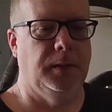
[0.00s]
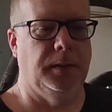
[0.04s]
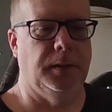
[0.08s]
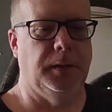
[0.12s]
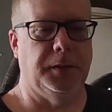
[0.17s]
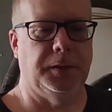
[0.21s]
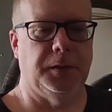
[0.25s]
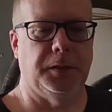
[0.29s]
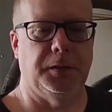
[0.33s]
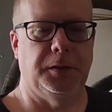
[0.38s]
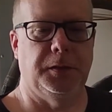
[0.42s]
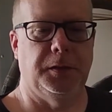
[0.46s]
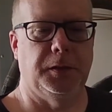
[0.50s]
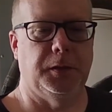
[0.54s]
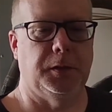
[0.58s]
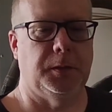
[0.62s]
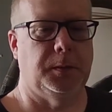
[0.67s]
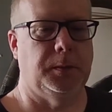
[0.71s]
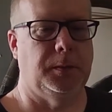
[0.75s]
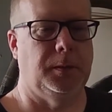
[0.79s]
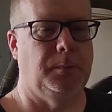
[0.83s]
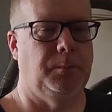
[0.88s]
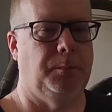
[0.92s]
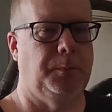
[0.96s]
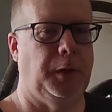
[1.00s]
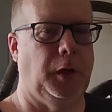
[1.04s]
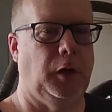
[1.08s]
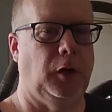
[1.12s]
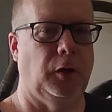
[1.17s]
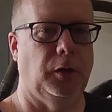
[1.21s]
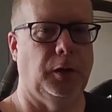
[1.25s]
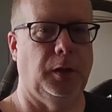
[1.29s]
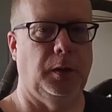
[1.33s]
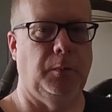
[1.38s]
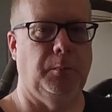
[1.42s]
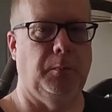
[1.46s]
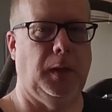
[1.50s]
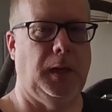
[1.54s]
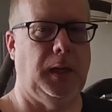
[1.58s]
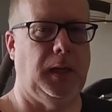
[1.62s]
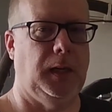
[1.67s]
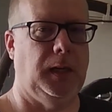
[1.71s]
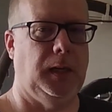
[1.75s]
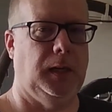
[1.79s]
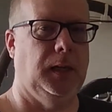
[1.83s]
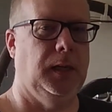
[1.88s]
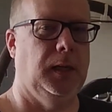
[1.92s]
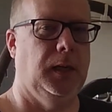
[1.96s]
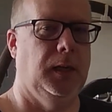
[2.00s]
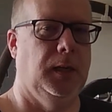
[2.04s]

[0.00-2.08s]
This is just purely me